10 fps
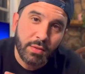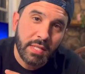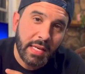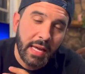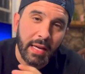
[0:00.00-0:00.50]

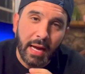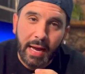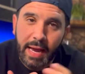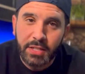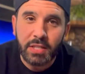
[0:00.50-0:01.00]
today
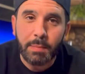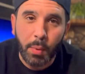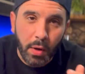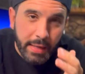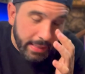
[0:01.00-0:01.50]
I actually
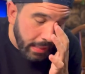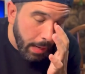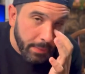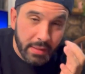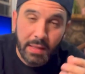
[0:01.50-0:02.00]
bought a
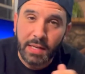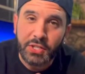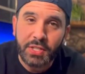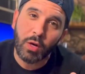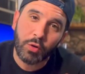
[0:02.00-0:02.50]
comic collection.